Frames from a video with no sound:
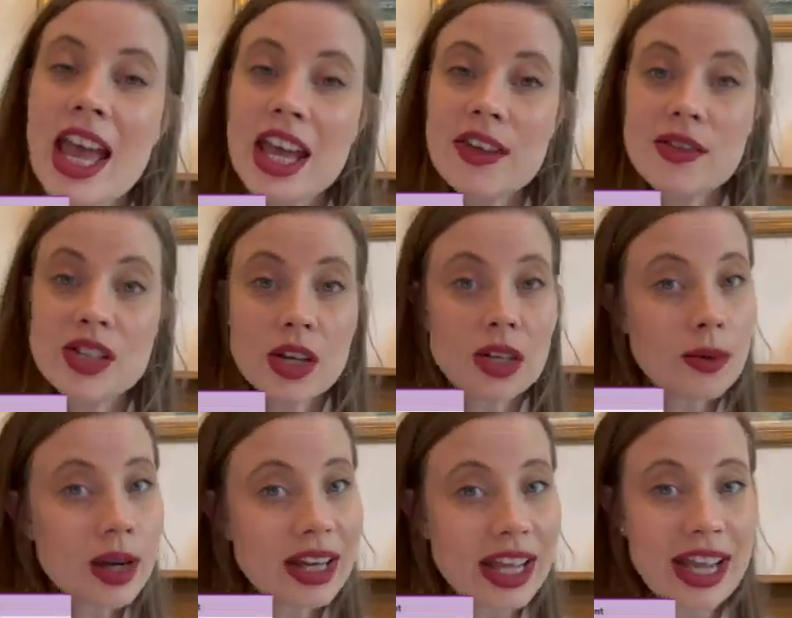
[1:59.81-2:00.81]
If you don't know
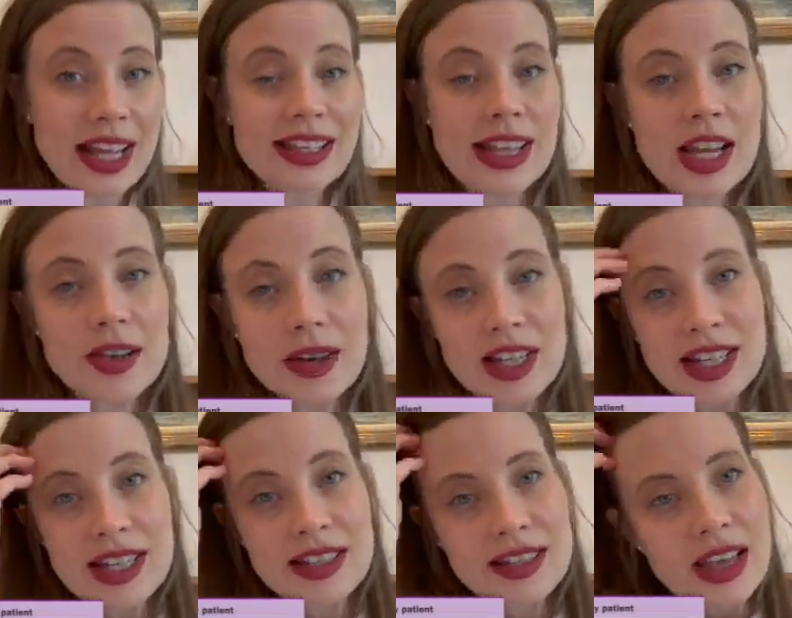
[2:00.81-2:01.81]
what an ASA grade
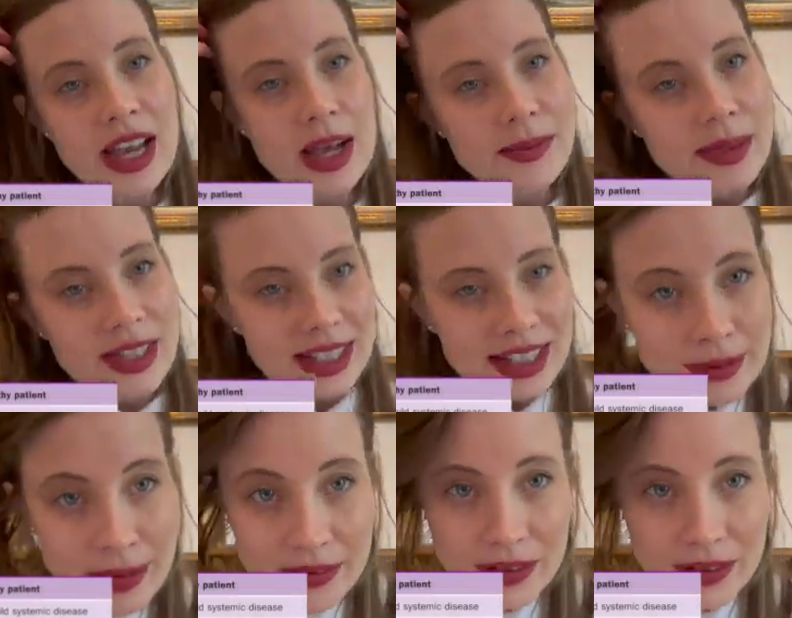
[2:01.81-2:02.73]
is, um, there's a little bit of